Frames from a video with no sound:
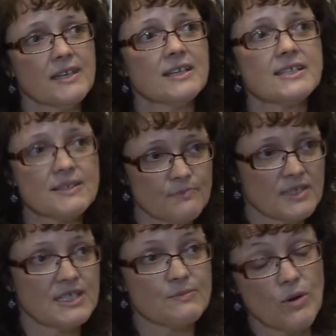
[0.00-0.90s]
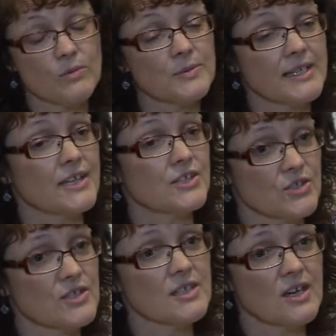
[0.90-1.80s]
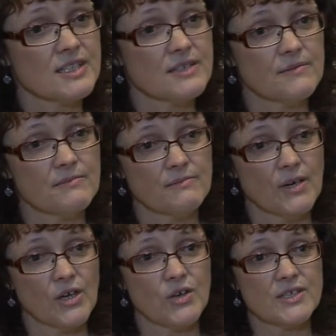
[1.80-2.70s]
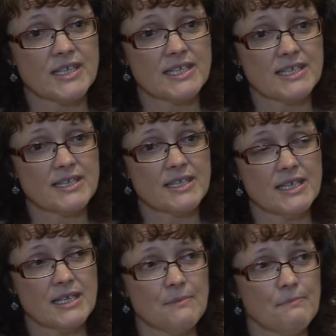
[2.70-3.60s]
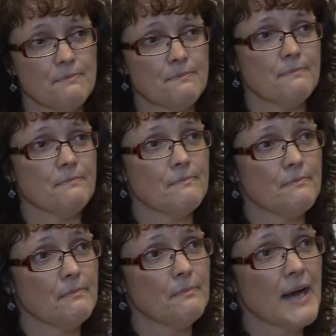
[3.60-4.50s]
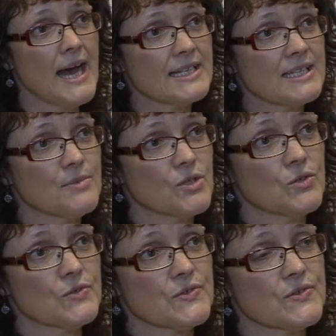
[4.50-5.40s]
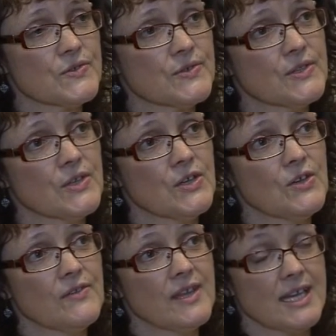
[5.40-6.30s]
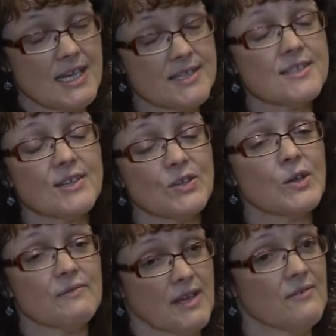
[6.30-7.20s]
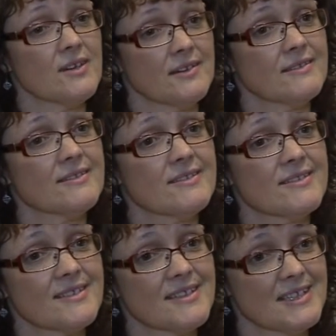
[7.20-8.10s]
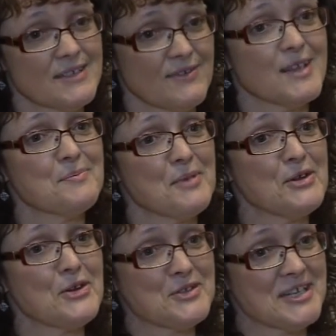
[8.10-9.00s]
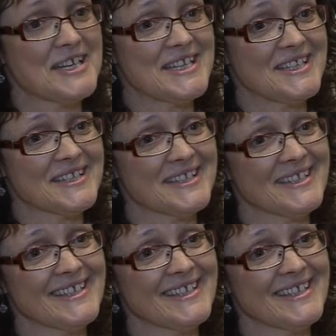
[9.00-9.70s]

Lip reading: think it's probably underutilised by OTs, partly because there isn't a lot of evidence developed by OTs